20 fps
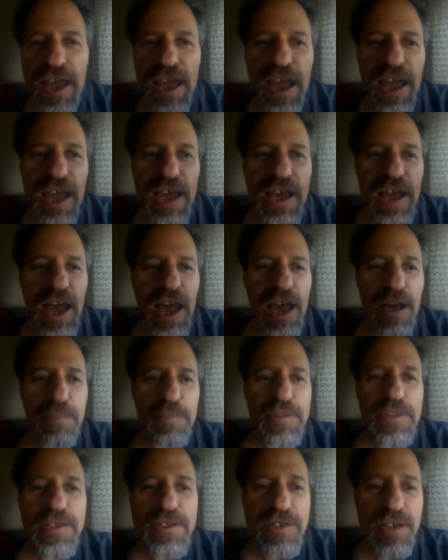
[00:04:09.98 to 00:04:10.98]
Up at the
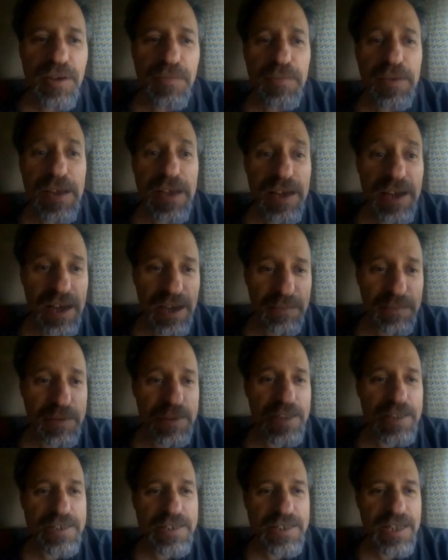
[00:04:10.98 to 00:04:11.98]
top here, up at this
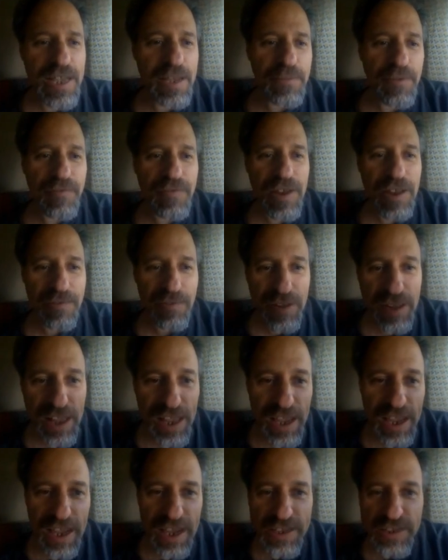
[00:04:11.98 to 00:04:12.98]
type of level, it's
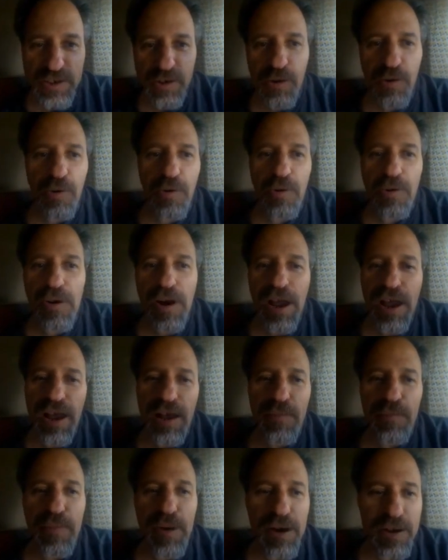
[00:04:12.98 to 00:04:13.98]
all about
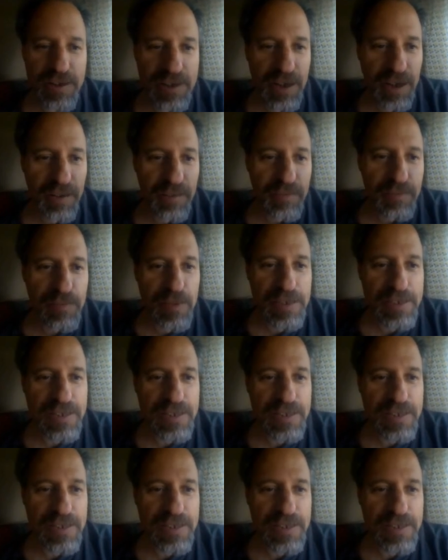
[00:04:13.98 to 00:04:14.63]
business.